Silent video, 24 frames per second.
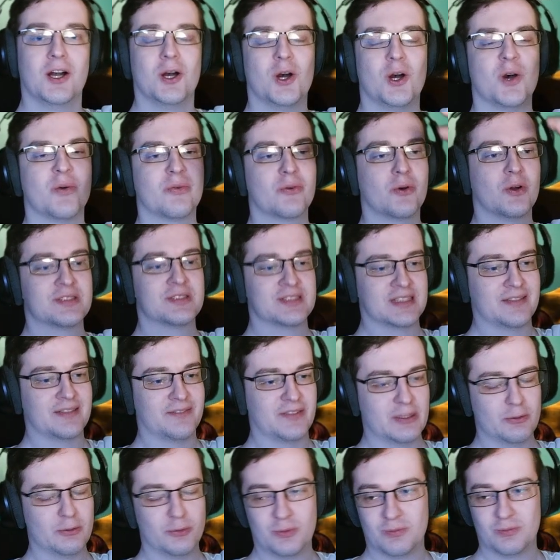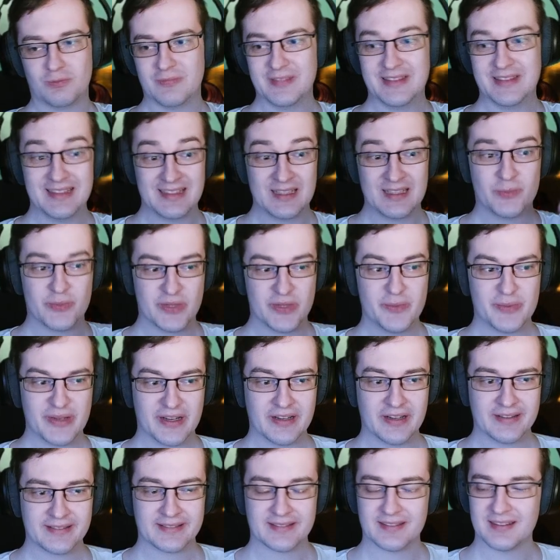Of course, if you didn't
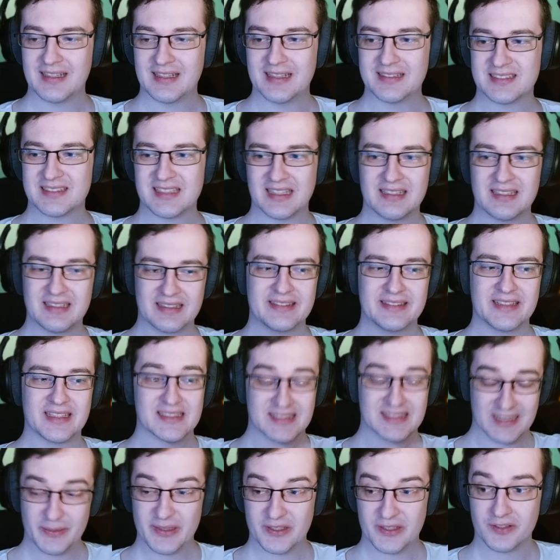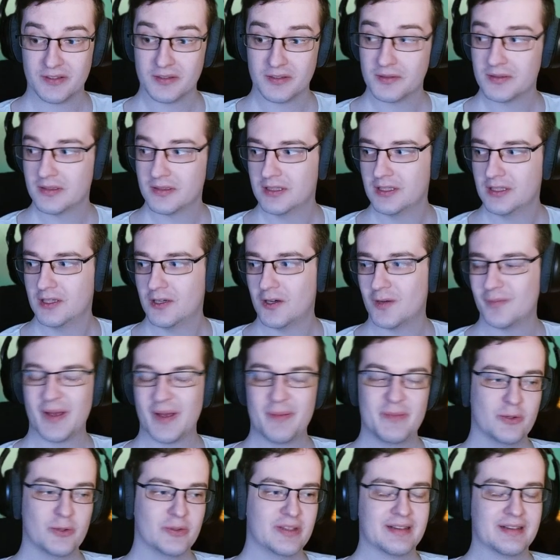prepare and suddenly there is damage, or
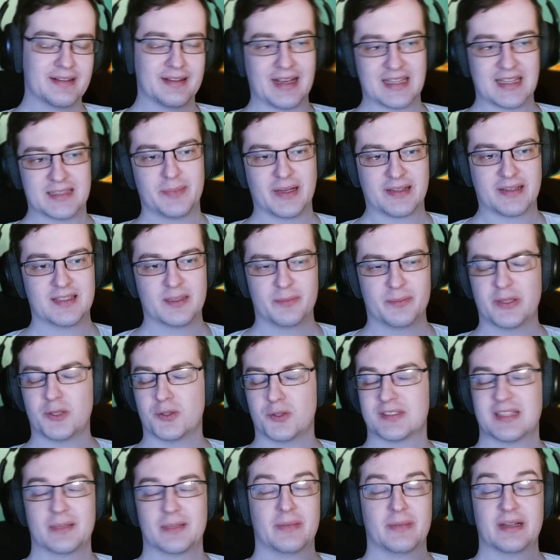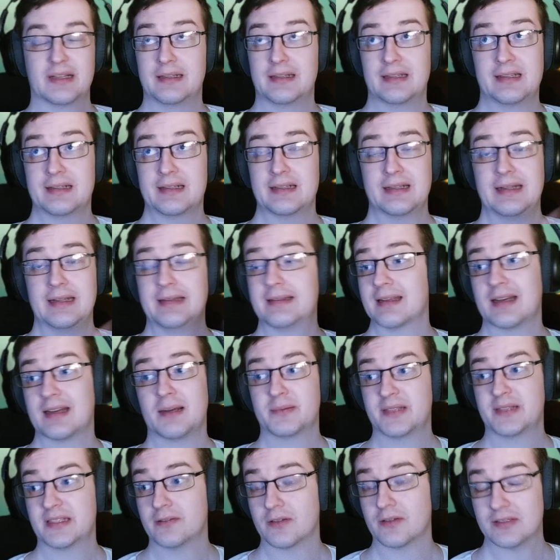maybe you didn't expect it because somebody didn't
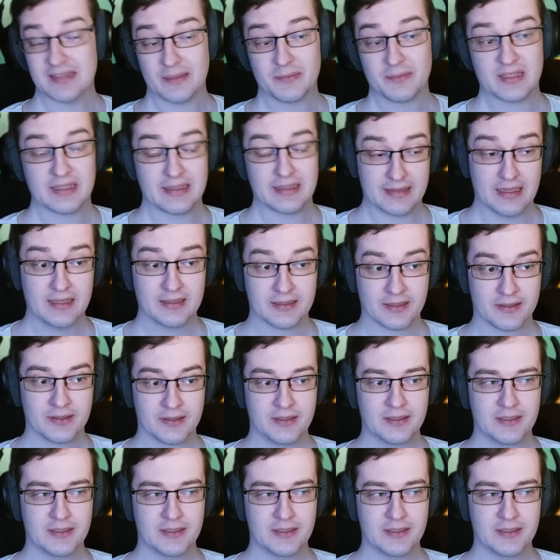interrupt it or something like that,